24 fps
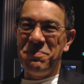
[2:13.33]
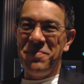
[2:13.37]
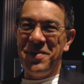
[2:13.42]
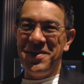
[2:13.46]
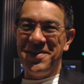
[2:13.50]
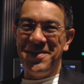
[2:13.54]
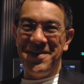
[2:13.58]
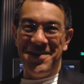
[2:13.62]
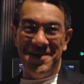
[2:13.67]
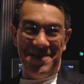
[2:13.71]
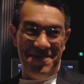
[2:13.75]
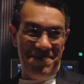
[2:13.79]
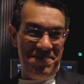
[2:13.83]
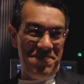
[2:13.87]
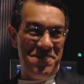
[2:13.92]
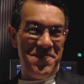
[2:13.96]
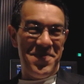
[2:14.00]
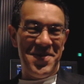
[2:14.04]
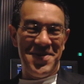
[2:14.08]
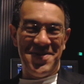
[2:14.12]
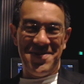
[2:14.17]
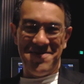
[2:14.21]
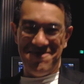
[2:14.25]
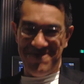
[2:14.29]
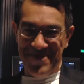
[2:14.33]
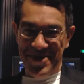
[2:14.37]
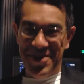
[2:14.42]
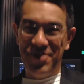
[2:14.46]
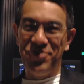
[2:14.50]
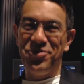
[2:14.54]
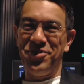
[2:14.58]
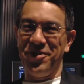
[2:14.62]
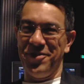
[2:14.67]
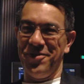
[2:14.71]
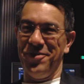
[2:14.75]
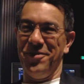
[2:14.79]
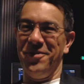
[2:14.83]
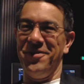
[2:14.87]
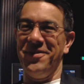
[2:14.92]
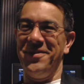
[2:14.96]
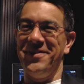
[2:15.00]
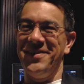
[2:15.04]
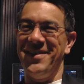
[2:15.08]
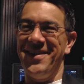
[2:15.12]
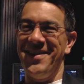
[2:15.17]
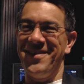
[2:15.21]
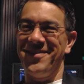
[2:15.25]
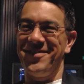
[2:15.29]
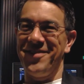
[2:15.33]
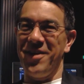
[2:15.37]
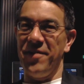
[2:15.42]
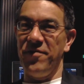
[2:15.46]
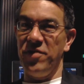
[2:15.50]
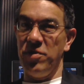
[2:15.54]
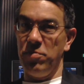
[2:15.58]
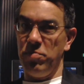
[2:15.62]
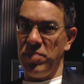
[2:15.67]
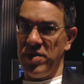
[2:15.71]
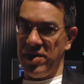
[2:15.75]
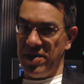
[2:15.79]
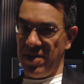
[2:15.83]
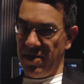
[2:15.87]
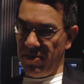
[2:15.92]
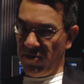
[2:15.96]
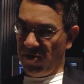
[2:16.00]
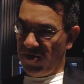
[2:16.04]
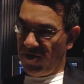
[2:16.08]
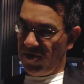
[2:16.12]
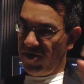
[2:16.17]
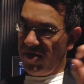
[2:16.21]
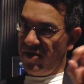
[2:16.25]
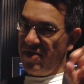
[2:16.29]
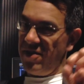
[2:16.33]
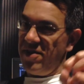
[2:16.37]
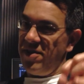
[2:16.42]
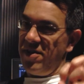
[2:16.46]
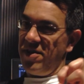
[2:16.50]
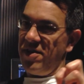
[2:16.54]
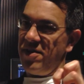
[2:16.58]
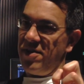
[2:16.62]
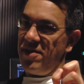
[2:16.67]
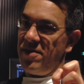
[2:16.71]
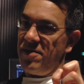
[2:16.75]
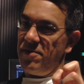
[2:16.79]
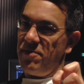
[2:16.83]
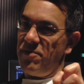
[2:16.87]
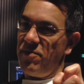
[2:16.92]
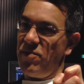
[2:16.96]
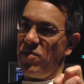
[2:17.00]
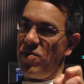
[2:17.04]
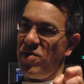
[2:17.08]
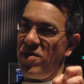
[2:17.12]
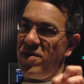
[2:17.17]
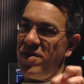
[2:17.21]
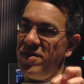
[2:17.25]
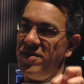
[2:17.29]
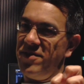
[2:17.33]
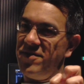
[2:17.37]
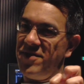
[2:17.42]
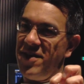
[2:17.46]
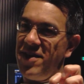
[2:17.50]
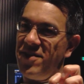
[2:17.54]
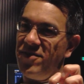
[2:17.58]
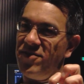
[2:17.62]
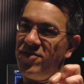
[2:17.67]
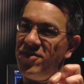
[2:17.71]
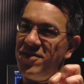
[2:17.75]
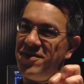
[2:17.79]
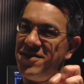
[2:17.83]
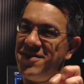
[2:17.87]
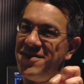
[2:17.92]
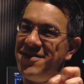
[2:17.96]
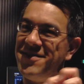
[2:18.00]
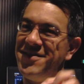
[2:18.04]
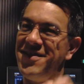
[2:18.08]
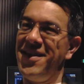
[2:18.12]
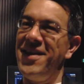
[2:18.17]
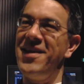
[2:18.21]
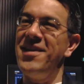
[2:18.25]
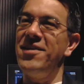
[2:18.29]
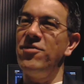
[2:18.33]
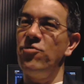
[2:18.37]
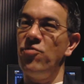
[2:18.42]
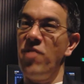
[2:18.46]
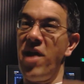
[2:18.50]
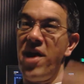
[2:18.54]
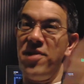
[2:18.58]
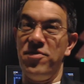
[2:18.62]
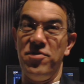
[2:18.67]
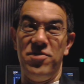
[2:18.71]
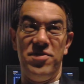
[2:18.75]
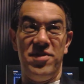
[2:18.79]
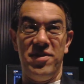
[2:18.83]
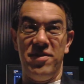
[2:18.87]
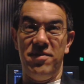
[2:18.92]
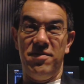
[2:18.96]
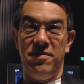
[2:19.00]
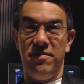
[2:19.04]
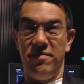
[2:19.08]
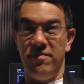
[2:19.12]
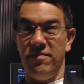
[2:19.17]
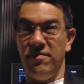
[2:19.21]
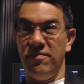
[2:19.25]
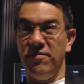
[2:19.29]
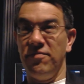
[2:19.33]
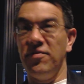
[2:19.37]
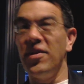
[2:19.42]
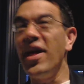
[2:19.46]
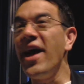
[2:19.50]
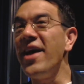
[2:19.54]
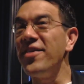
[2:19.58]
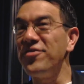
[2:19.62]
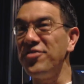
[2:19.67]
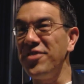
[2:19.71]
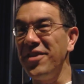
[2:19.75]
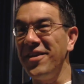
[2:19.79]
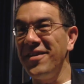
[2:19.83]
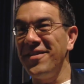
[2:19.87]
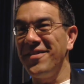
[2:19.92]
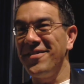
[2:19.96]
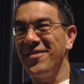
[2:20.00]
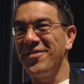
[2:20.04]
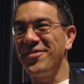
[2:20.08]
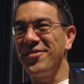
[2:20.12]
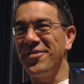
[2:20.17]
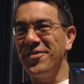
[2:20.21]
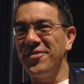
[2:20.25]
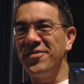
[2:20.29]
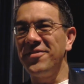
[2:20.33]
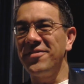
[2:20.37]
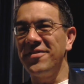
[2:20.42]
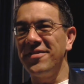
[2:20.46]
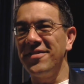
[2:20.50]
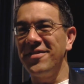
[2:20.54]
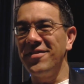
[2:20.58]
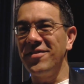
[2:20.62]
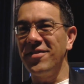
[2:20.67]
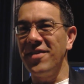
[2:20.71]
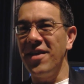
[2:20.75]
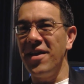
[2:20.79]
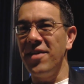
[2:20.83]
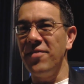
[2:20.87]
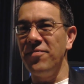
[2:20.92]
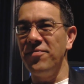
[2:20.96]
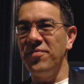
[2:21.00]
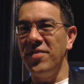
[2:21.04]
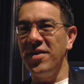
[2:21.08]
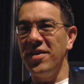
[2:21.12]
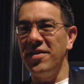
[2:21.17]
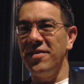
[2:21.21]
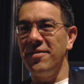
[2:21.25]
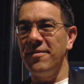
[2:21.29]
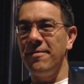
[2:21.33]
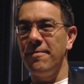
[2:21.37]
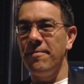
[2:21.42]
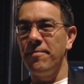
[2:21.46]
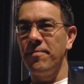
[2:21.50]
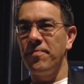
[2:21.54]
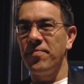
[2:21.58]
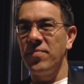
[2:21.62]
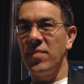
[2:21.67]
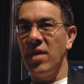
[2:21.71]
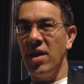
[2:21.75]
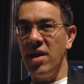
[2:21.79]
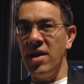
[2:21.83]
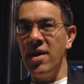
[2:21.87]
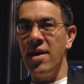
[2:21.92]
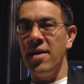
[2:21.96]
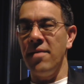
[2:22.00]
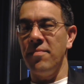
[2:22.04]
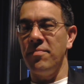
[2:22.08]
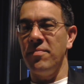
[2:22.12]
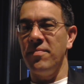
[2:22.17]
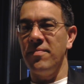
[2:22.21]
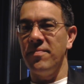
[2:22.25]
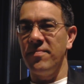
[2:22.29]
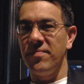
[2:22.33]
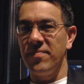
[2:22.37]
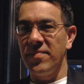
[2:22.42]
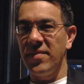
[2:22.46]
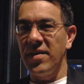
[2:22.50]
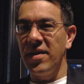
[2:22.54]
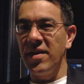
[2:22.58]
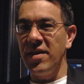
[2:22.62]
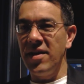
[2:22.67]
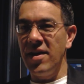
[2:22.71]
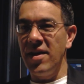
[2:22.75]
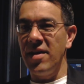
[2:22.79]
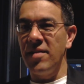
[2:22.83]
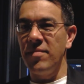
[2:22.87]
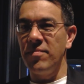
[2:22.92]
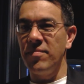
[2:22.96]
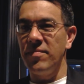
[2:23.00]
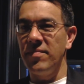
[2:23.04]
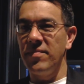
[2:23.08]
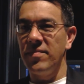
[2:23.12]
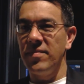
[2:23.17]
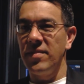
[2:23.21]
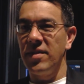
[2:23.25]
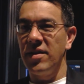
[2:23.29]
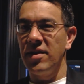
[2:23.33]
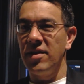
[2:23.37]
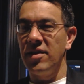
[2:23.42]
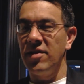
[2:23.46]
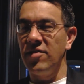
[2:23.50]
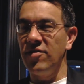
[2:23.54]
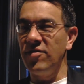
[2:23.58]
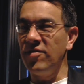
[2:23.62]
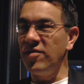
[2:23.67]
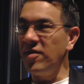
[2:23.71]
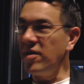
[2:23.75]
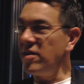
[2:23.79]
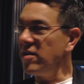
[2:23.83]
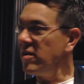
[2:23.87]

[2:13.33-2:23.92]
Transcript: but the musicalness of it becomes more intense and contained rather than flashy. So it's kind of fun. I am. It's